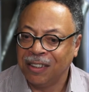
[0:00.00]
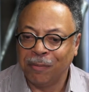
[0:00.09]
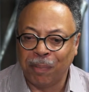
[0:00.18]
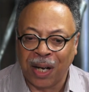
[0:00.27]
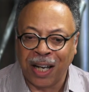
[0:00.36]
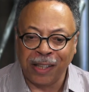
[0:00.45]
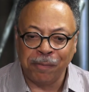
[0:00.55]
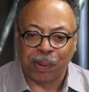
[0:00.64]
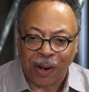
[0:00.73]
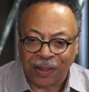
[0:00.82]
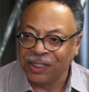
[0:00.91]
by
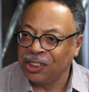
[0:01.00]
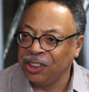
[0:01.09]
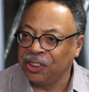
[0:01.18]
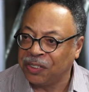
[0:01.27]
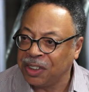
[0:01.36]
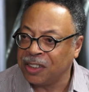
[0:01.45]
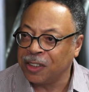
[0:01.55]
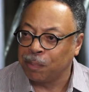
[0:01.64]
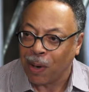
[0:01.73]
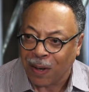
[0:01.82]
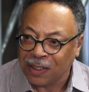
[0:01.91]
policy choices,
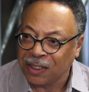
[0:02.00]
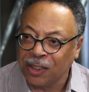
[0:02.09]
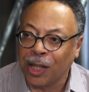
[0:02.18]
policy